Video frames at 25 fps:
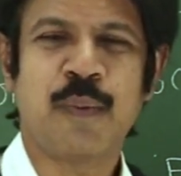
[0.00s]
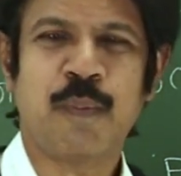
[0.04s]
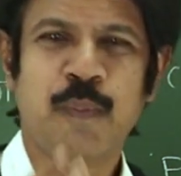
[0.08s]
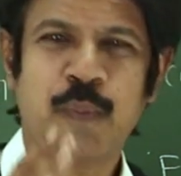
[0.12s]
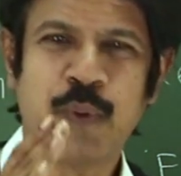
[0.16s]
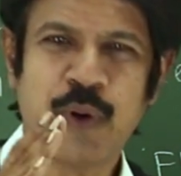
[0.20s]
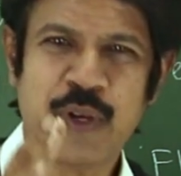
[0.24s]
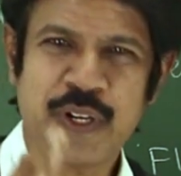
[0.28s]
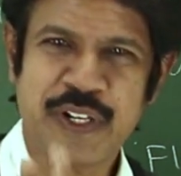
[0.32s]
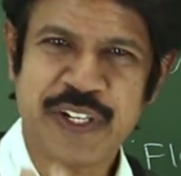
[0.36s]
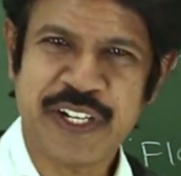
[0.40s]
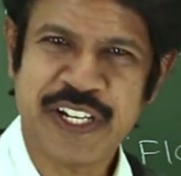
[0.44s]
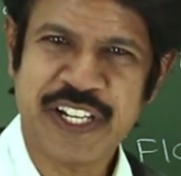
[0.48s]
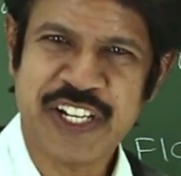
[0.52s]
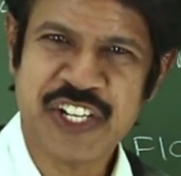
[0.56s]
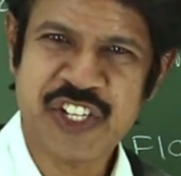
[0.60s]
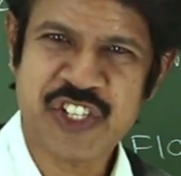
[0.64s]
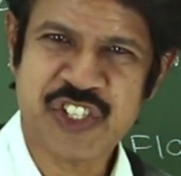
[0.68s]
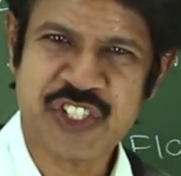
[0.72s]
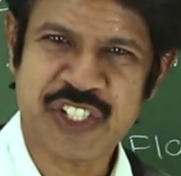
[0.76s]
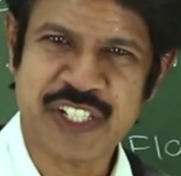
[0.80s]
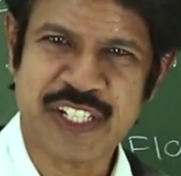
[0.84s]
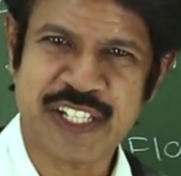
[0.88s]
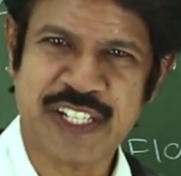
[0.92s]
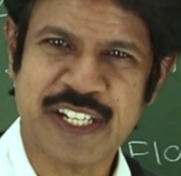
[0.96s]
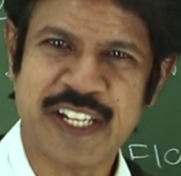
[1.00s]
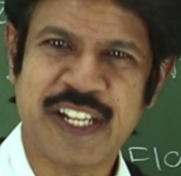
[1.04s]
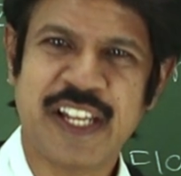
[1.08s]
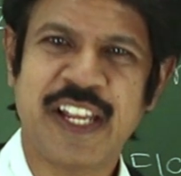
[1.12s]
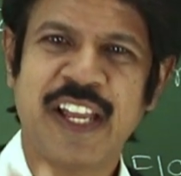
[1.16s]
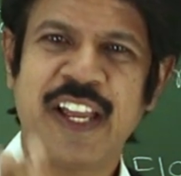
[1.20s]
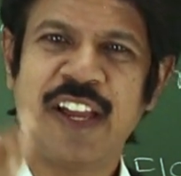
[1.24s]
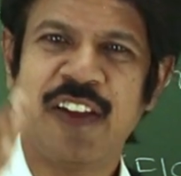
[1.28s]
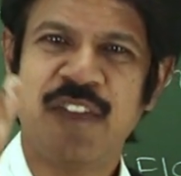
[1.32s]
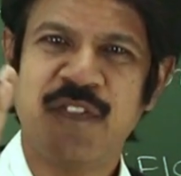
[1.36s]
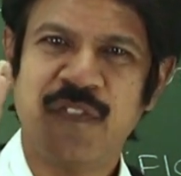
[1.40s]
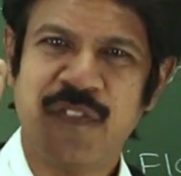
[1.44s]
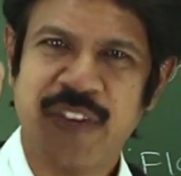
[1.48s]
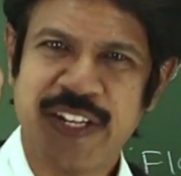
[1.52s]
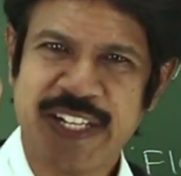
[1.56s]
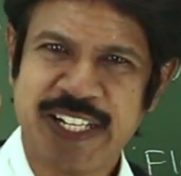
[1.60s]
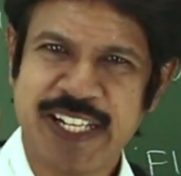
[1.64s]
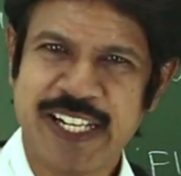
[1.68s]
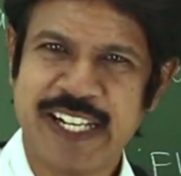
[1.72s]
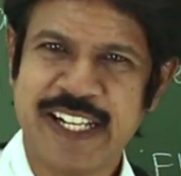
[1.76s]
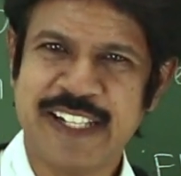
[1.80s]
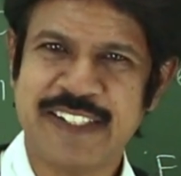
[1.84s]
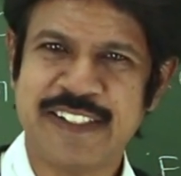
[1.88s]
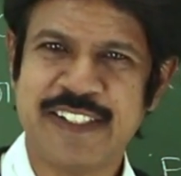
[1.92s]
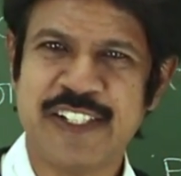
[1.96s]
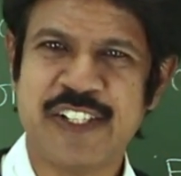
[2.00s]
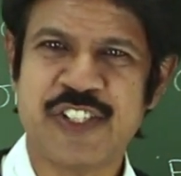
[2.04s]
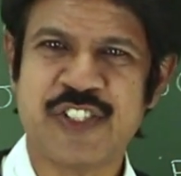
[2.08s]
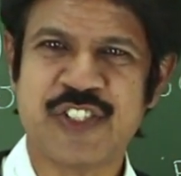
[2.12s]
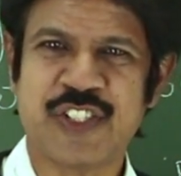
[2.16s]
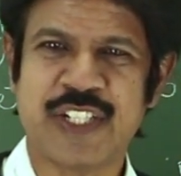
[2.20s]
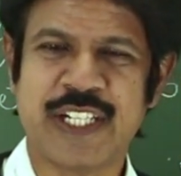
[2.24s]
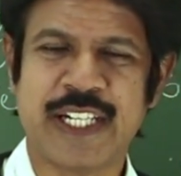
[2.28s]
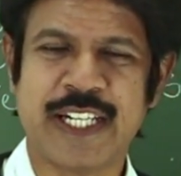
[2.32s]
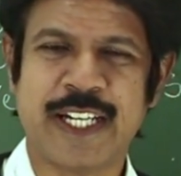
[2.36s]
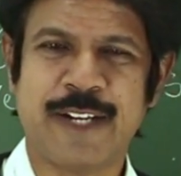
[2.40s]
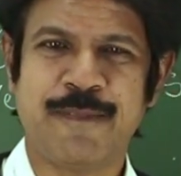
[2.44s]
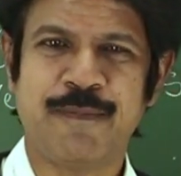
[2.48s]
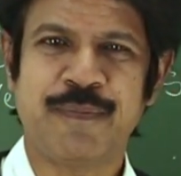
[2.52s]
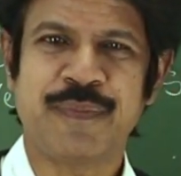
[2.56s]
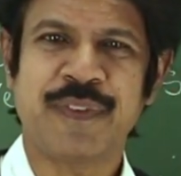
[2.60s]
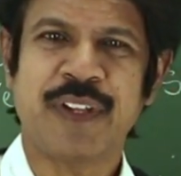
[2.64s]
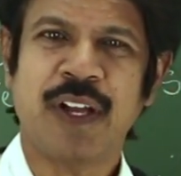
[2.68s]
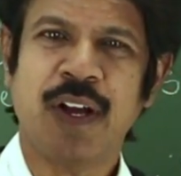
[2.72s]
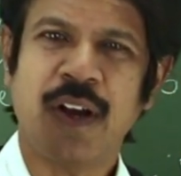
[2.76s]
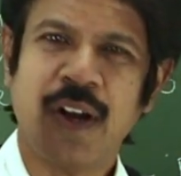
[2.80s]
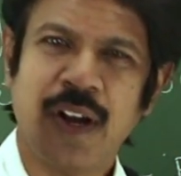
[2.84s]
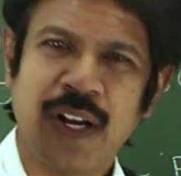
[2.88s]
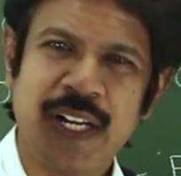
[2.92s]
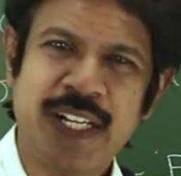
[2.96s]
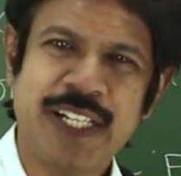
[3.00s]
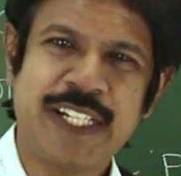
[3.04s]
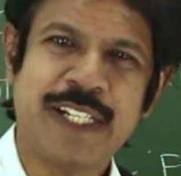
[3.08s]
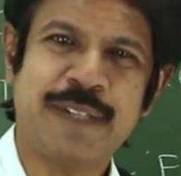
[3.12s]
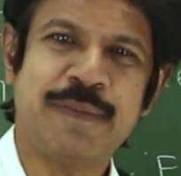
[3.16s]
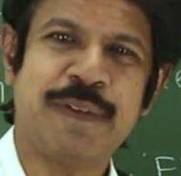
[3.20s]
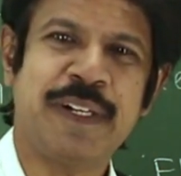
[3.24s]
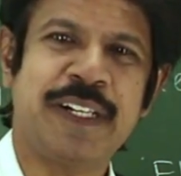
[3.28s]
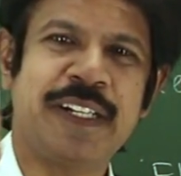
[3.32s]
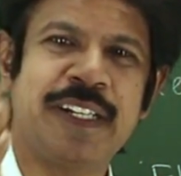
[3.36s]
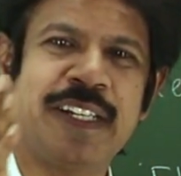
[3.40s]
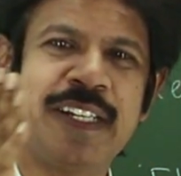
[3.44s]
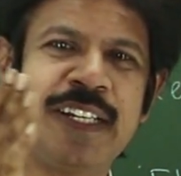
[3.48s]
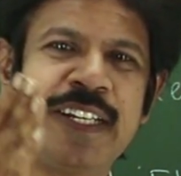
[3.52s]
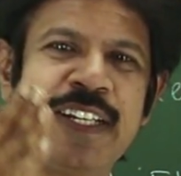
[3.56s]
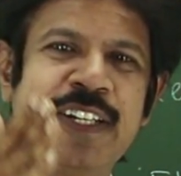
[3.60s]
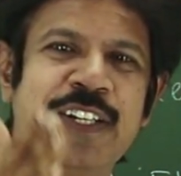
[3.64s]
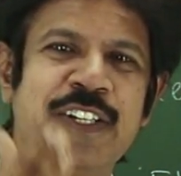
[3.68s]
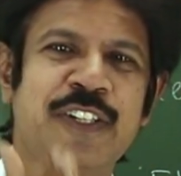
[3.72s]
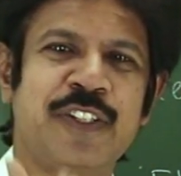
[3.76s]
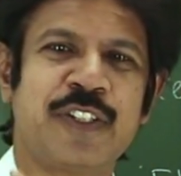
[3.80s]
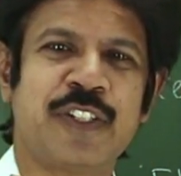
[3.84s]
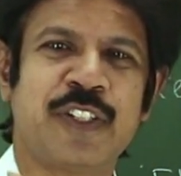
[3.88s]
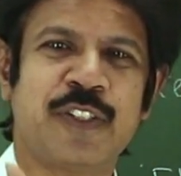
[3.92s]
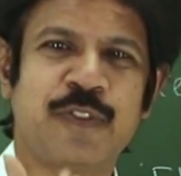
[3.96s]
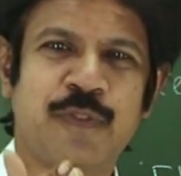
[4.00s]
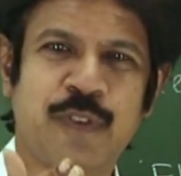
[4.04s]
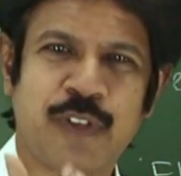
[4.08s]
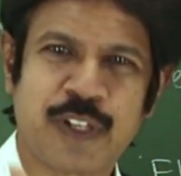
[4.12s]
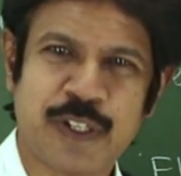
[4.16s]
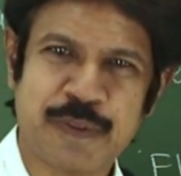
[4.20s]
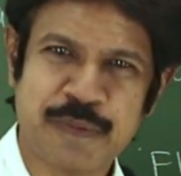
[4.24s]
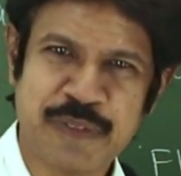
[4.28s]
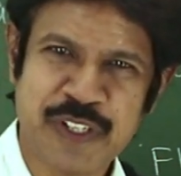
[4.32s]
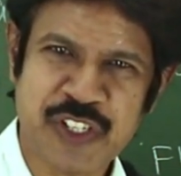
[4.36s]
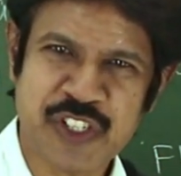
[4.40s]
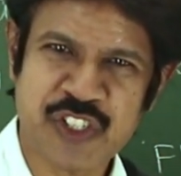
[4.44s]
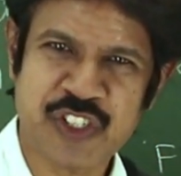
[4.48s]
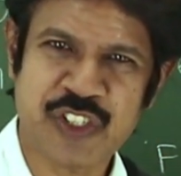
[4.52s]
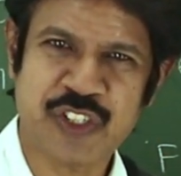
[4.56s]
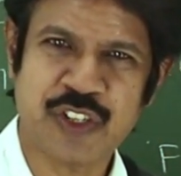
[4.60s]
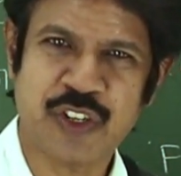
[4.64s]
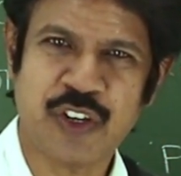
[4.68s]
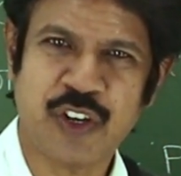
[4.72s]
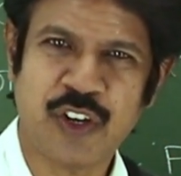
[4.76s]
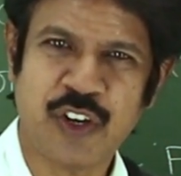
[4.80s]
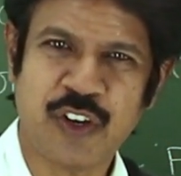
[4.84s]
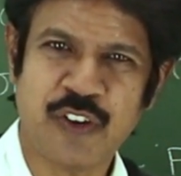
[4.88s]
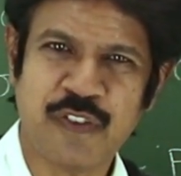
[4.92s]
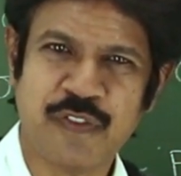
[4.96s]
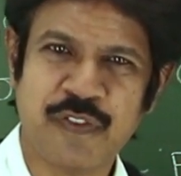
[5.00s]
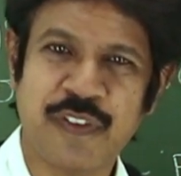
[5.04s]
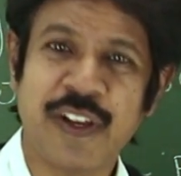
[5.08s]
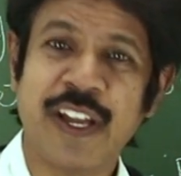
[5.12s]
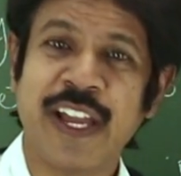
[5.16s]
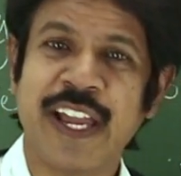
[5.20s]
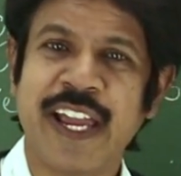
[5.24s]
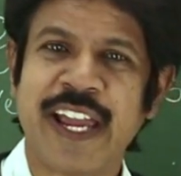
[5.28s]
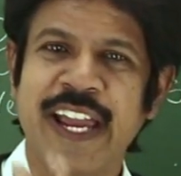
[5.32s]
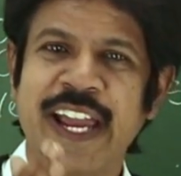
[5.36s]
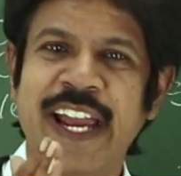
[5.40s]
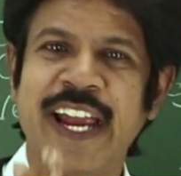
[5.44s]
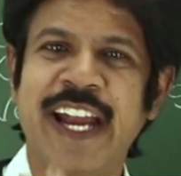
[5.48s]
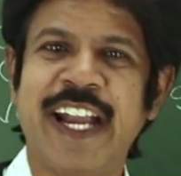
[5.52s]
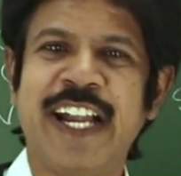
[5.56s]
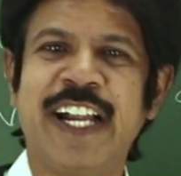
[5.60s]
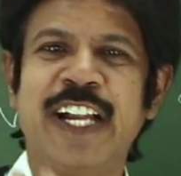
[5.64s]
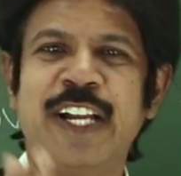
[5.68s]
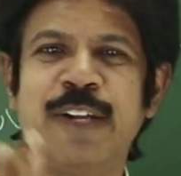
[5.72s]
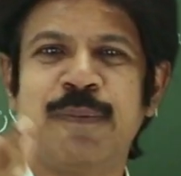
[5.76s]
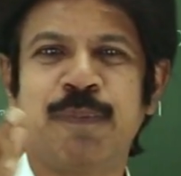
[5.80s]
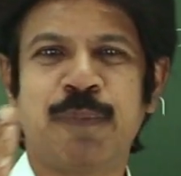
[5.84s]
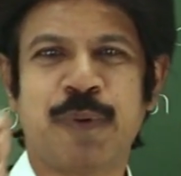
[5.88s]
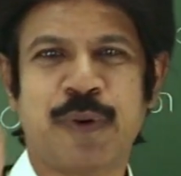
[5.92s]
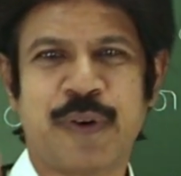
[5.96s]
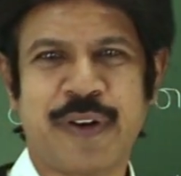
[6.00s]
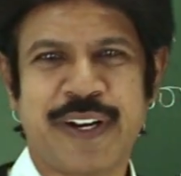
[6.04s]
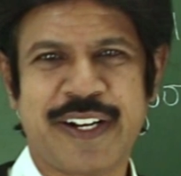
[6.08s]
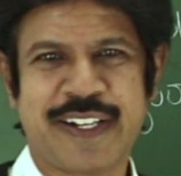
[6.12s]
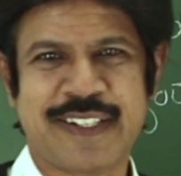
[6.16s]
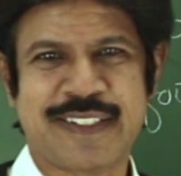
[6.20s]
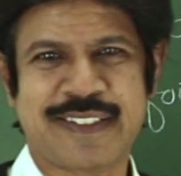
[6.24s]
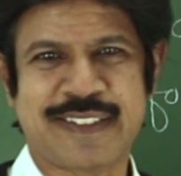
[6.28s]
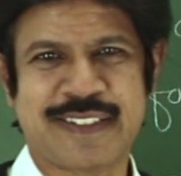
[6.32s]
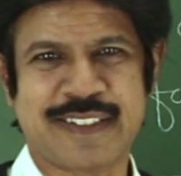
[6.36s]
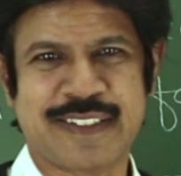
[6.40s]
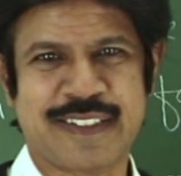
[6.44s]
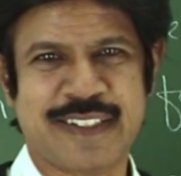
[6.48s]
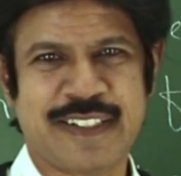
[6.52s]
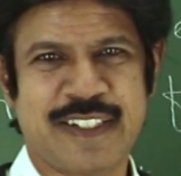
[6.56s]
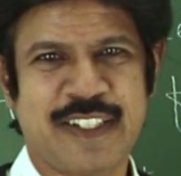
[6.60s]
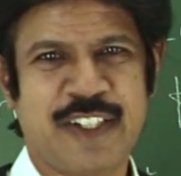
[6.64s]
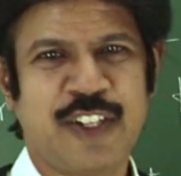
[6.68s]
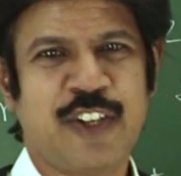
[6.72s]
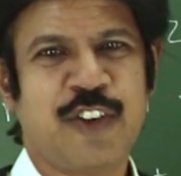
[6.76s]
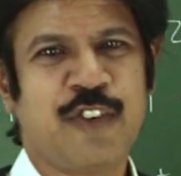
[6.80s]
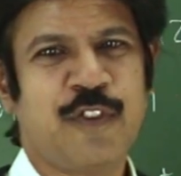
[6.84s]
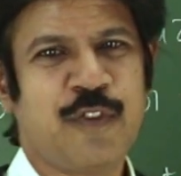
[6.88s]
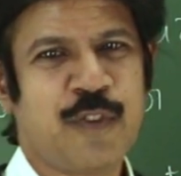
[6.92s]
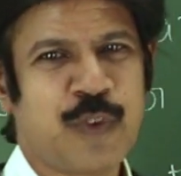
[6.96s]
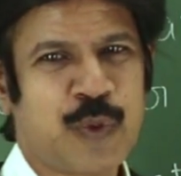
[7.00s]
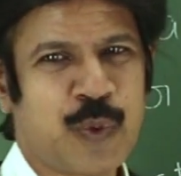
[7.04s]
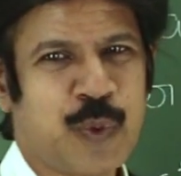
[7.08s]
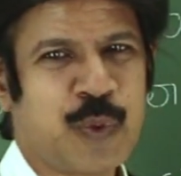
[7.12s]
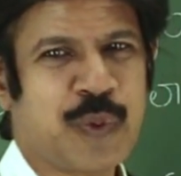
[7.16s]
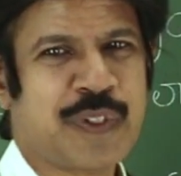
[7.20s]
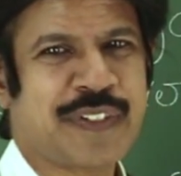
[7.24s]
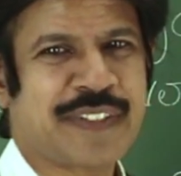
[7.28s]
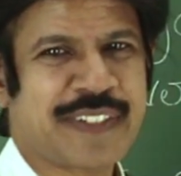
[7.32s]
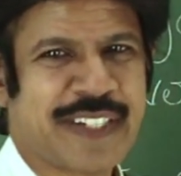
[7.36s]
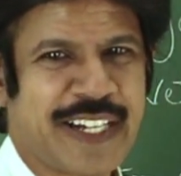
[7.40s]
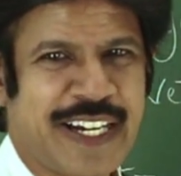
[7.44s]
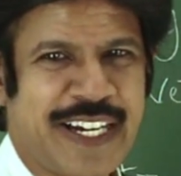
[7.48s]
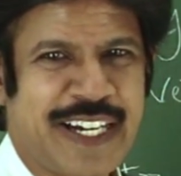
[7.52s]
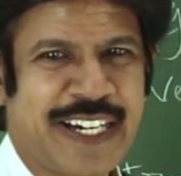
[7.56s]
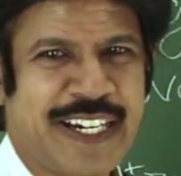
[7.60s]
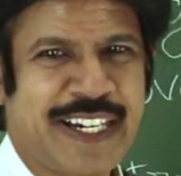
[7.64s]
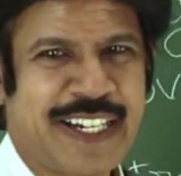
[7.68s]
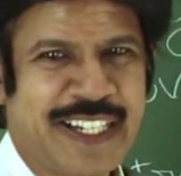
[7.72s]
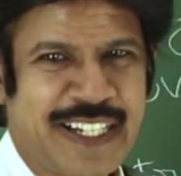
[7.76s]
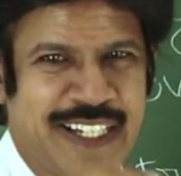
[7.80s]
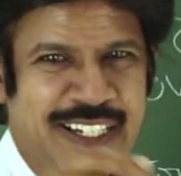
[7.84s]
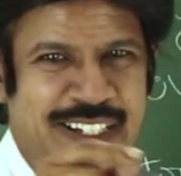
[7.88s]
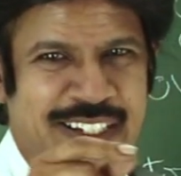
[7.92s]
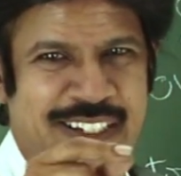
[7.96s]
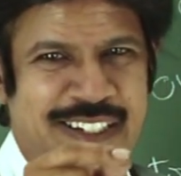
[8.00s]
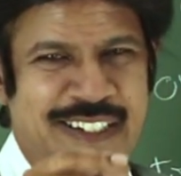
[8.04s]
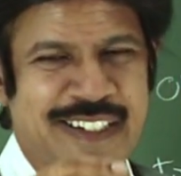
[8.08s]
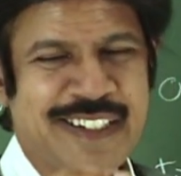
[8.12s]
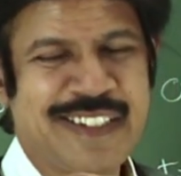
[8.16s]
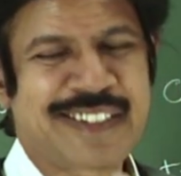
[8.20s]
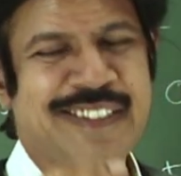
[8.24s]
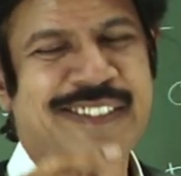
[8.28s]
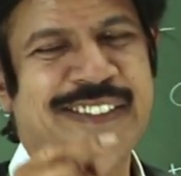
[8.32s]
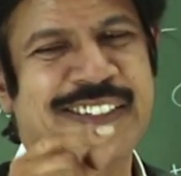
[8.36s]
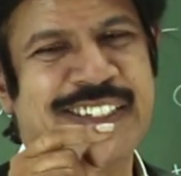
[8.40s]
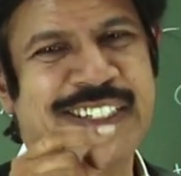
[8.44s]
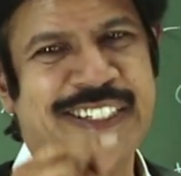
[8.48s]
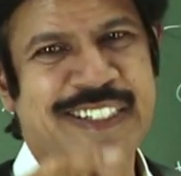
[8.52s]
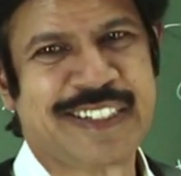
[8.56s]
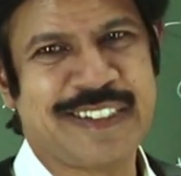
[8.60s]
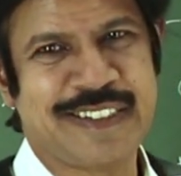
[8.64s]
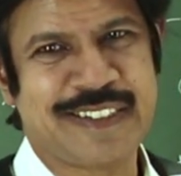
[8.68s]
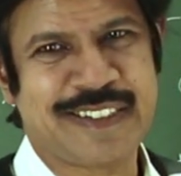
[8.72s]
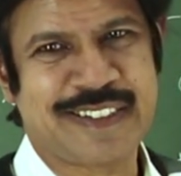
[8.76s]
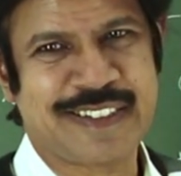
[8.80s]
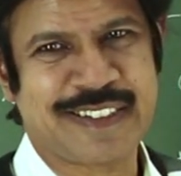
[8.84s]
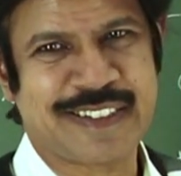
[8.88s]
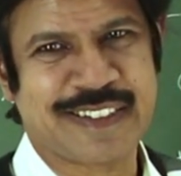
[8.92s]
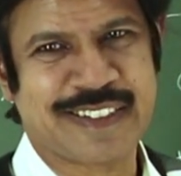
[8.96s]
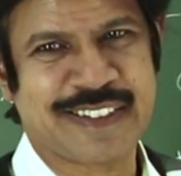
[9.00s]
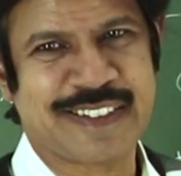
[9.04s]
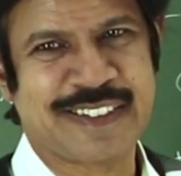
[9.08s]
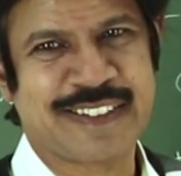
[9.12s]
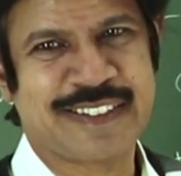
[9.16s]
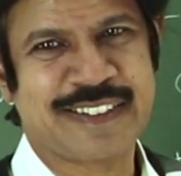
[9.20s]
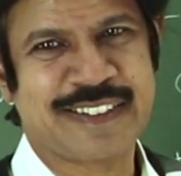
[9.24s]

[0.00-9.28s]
pollination, fertilization, ultimately leading to the formation of end products, fruits and seeds.